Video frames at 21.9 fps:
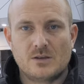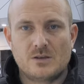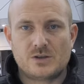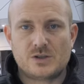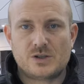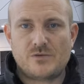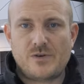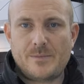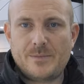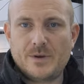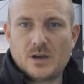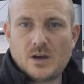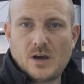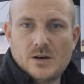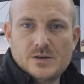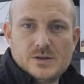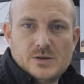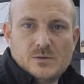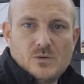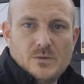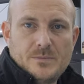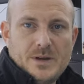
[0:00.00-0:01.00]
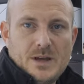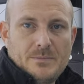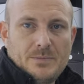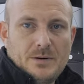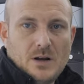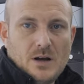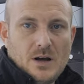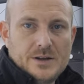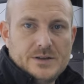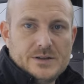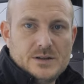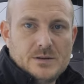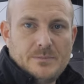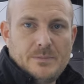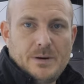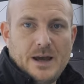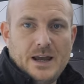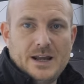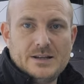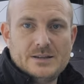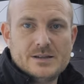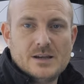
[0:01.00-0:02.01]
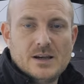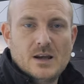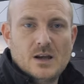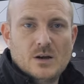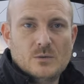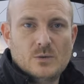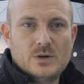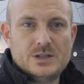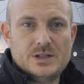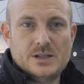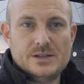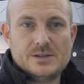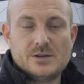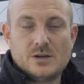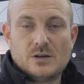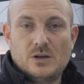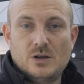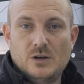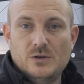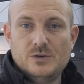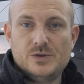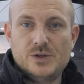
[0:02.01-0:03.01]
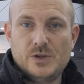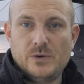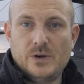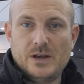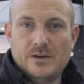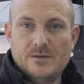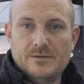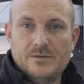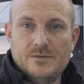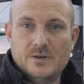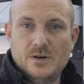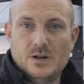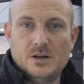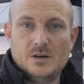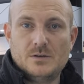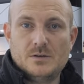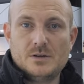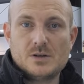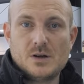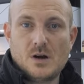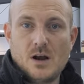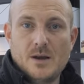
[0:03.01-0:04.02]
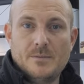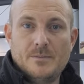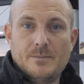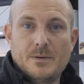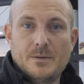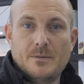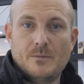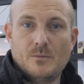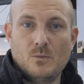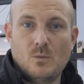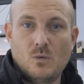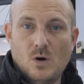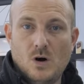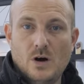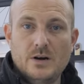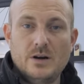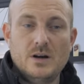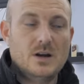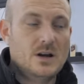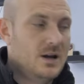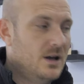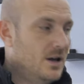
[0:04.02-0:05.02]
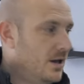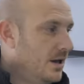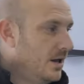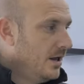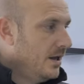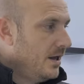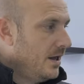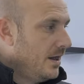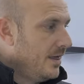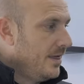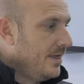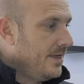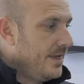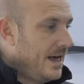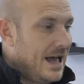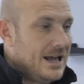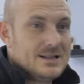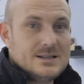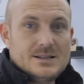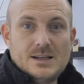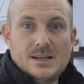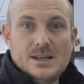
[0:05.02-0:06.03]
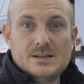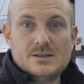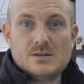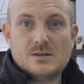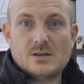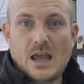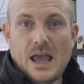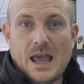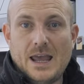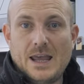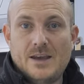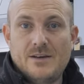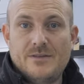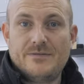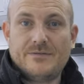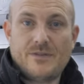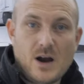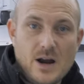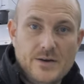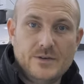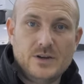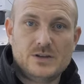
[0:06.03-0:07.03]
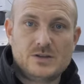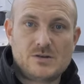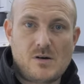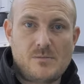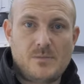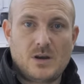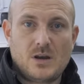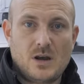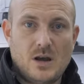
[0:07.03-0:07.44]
The ceramic coating will be applied to the paint, which is Q two Infinite Type one. That is a five-year ceramic